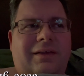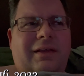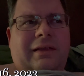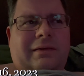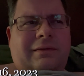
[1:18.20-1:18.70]

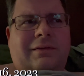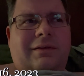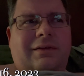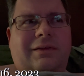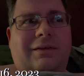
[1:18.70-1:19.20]
And
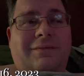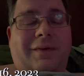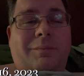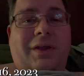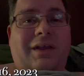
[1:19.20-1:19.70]
if
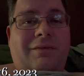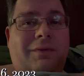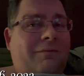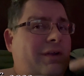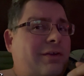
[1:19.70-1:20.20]
I
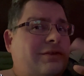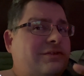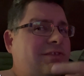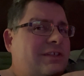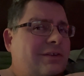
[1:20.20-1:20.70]
couldn't
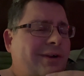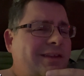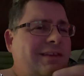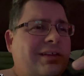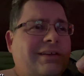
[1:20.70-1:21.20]
see it
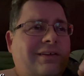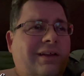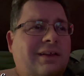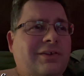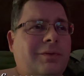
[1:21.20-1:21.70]
right then,
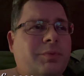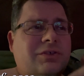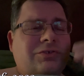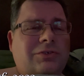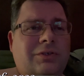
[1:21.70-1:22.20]
I took a
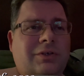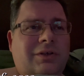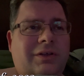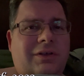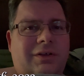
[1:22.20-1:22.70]
picture.
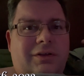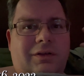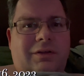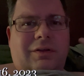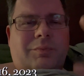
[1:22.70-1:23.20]

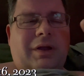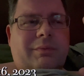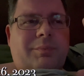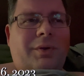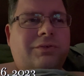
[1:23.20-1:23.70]
I'll
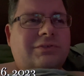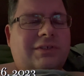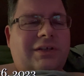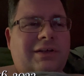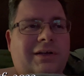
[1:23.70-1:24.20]
probably post
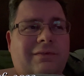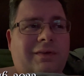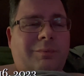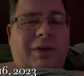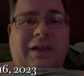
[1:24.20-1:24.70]
it in here if
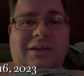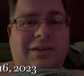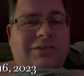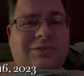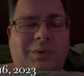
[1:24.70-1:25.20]
I'm paying
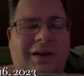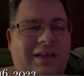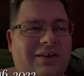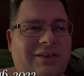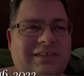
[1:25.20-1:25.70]
attention when I
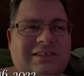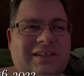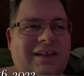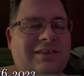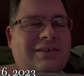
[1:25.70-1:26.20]
edit all this
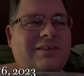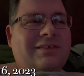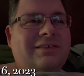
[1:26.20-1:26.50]
together.